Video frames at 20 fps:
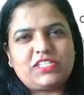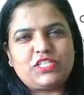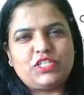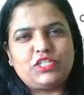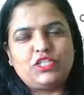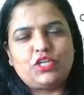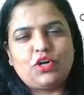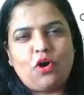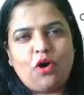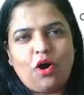
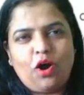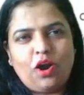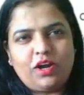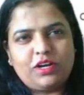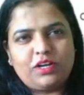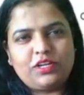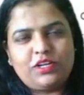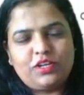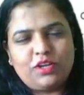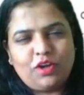
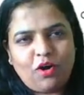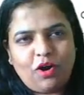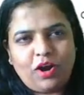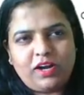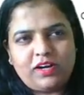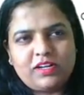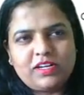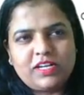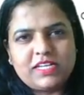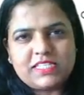
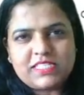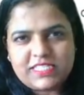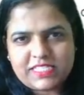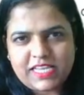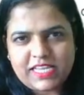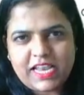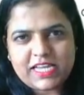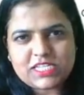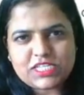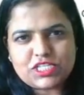your
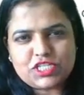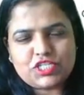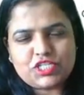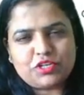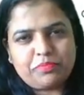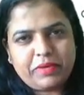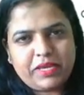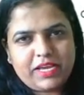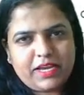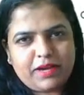selection
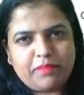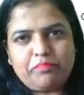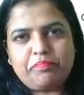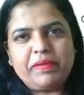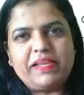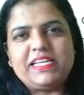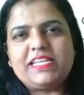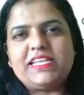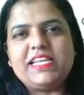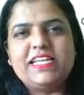should be
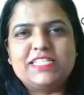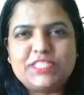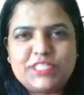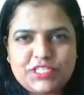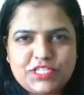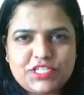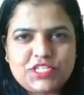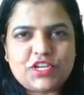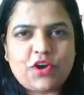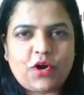completely
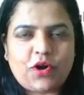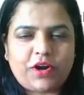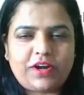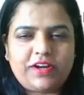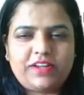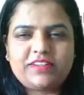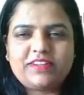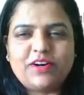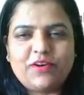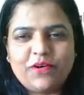
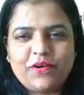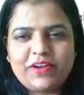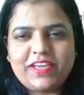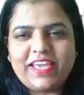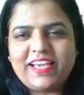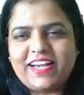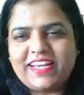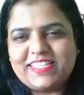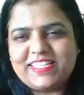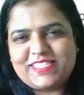ensured.
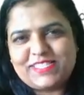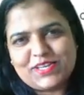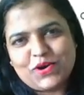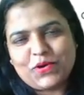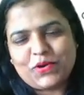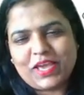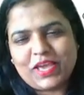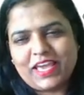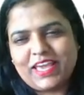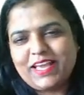Okay, guys.
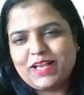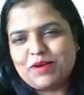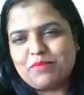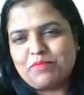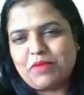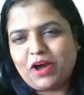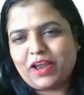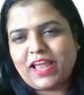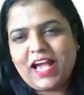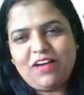Okay,
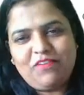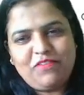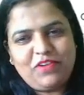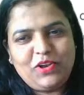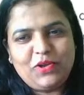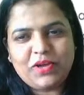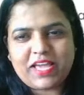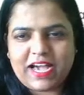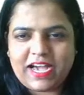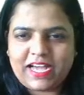come on, have a
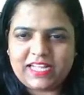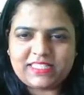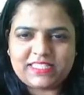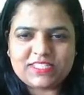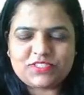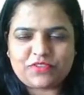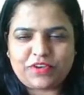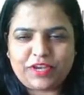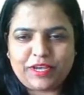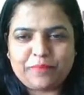look at the
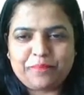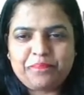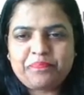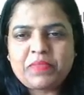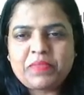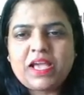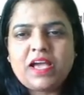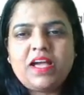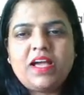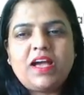screen.
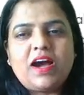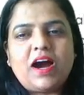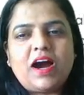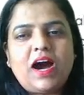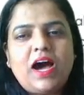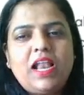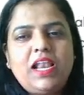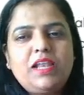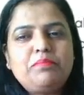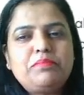
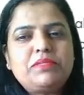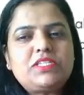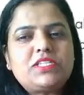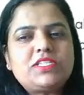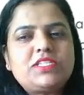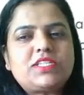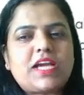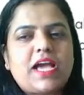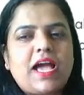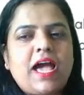
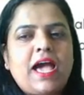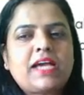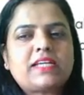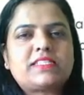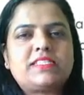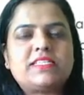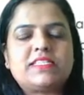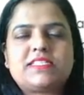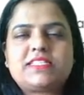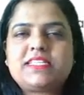Unlimited
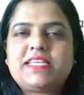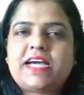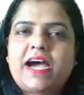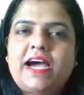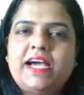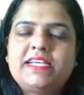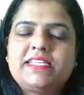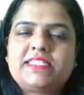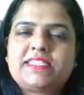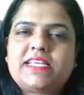access,
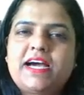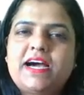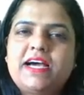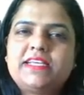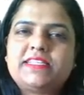guys,